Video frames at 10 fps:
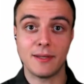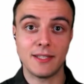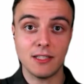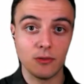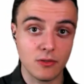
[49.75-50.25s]
and
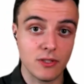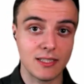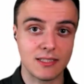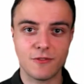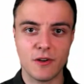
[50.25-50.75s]
then you do
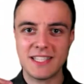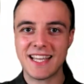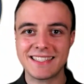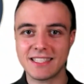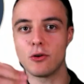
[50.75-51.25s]
this very
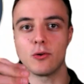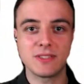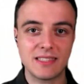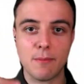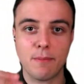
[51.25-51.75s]
tactical
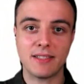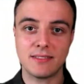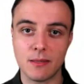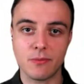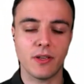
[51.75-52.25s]

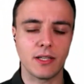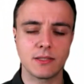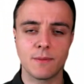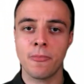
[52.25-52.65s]
step-by-step things.